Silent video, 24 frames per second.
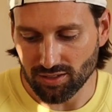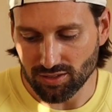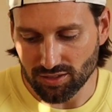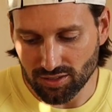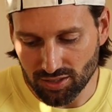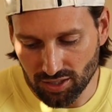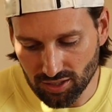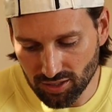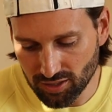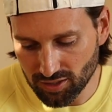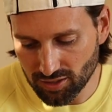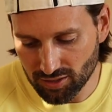
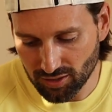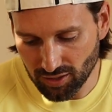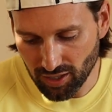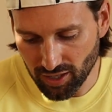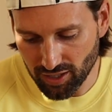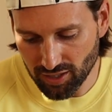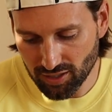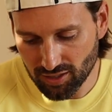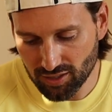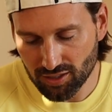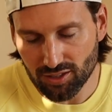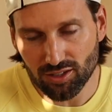didn't
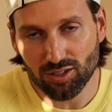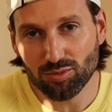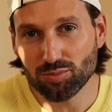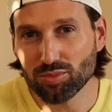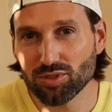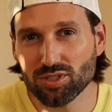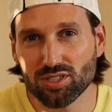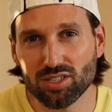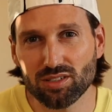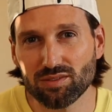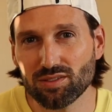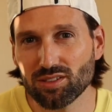like the
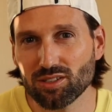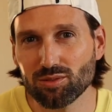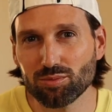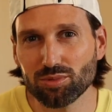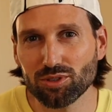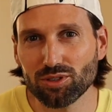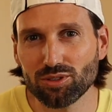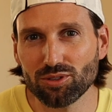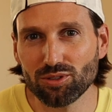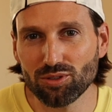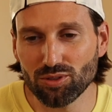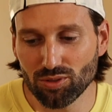Pacific
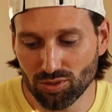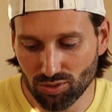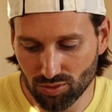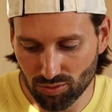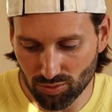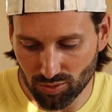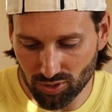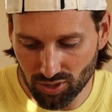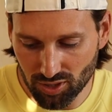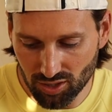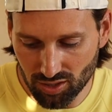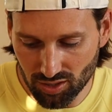blue
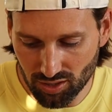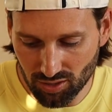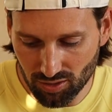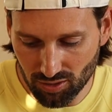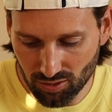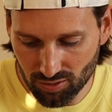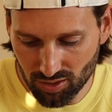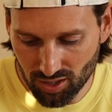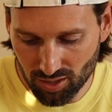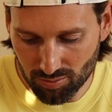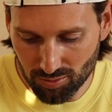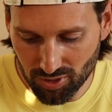really
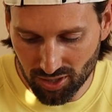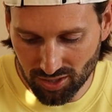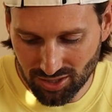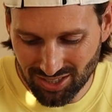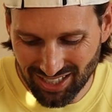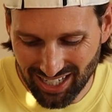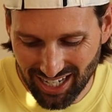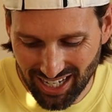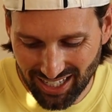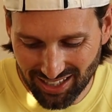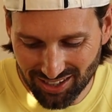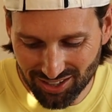all that much.
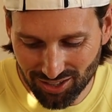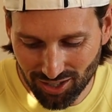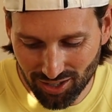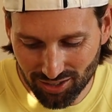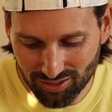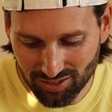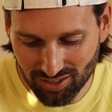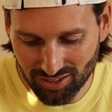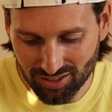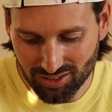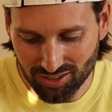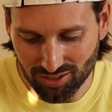I
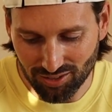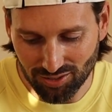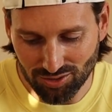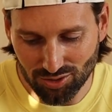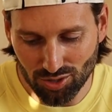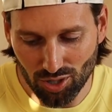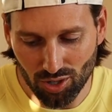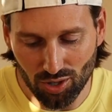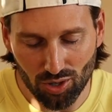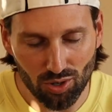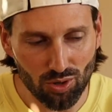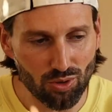thought that the
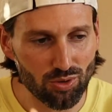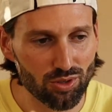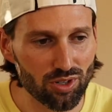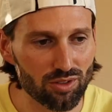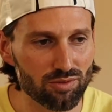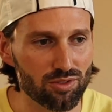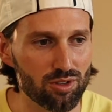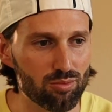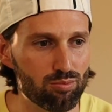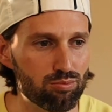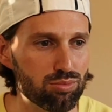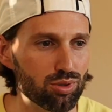tone
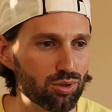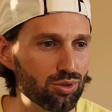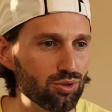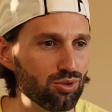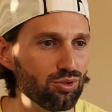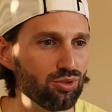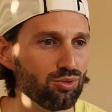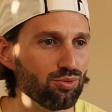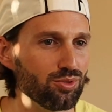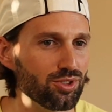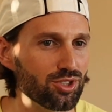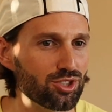of the
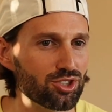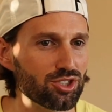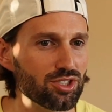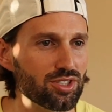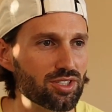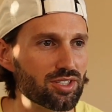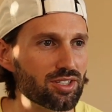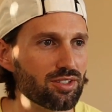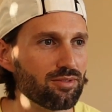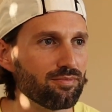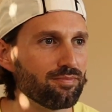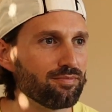blue was
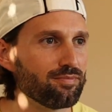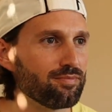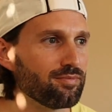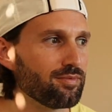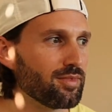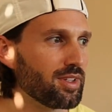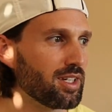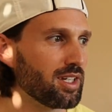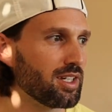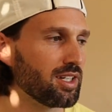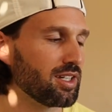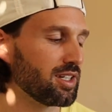
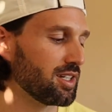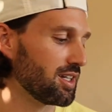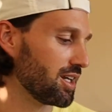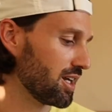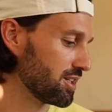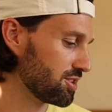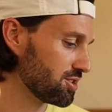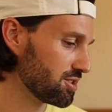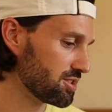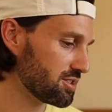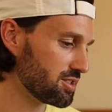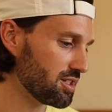it
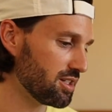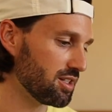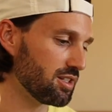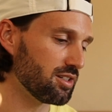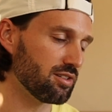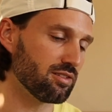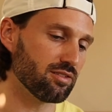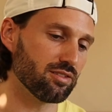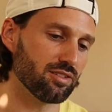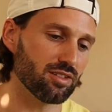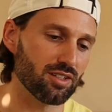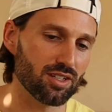just
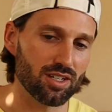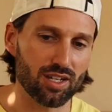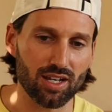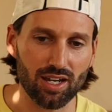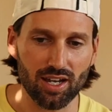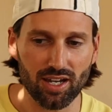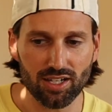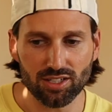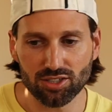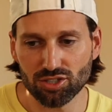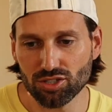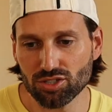
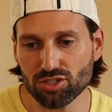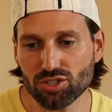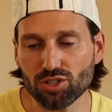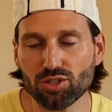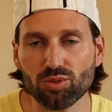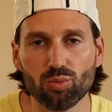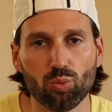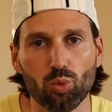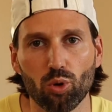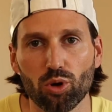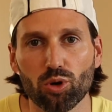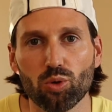
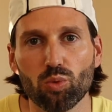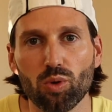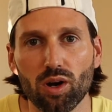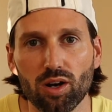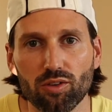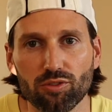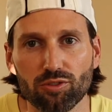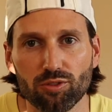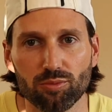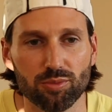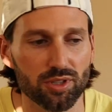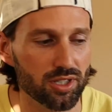didn't work well
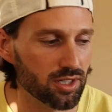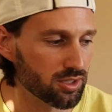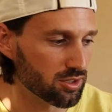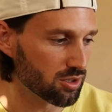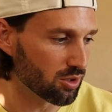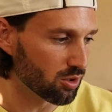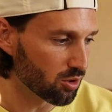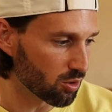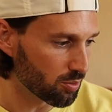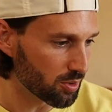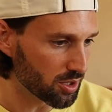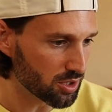for me. It's a
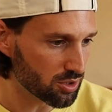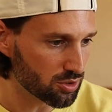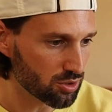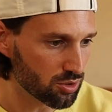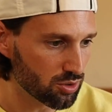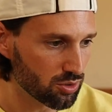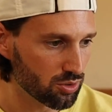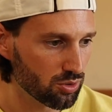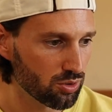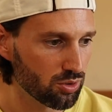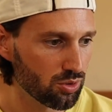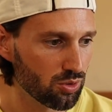little bit
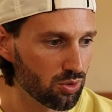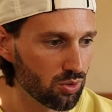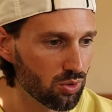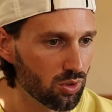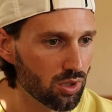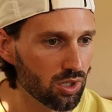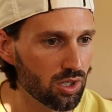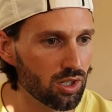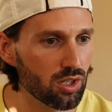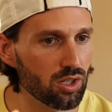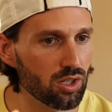too